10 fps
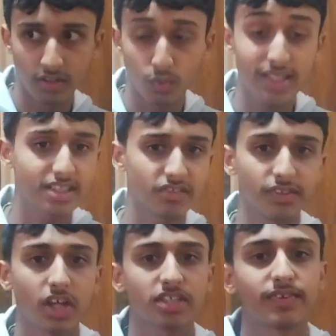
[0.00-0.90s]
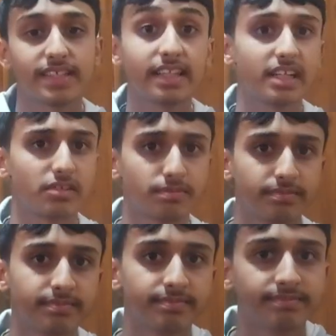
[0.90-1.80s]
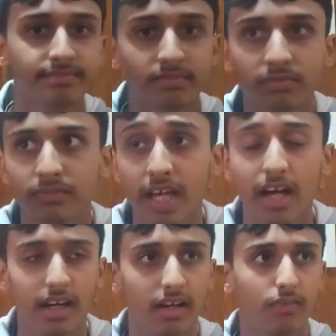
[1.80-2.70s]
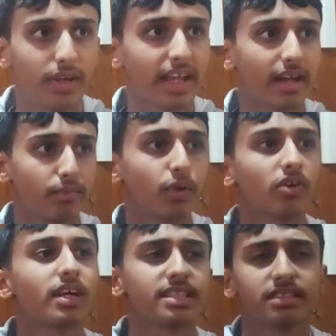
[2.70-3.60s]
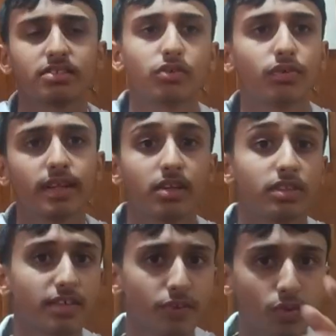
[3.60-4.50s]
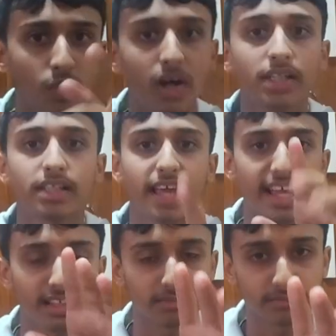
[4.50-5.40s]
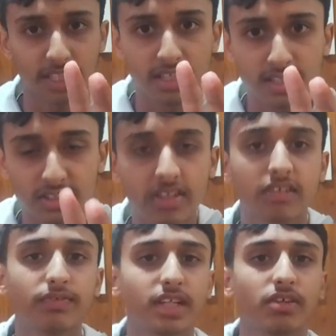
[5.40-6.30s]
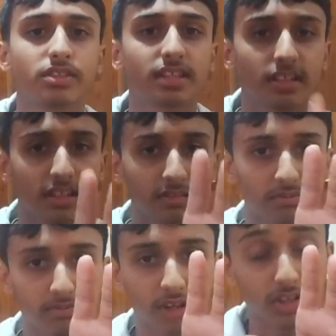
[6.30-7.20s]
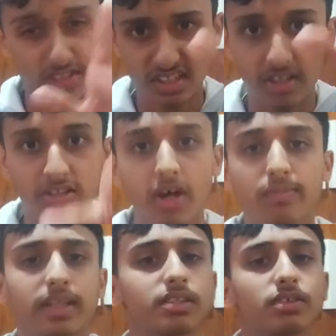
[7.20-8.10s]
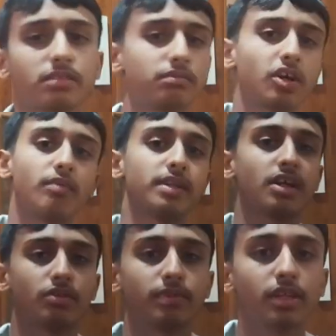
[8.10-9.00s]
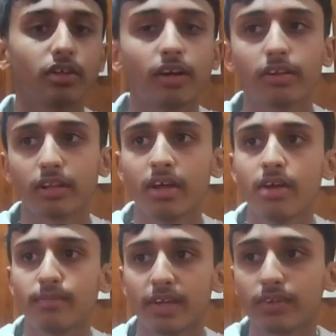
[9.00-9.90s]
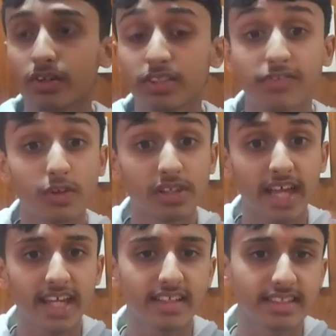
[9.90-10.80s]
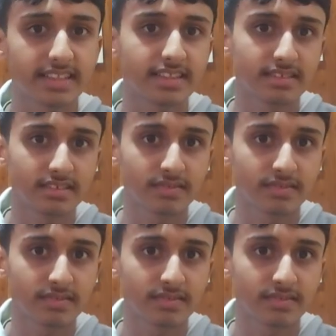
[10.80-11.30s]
Western philosophies later. When I progress through videos, if you want certain videos, on certain topics, you can comment down below. I'll make videos. If you like this,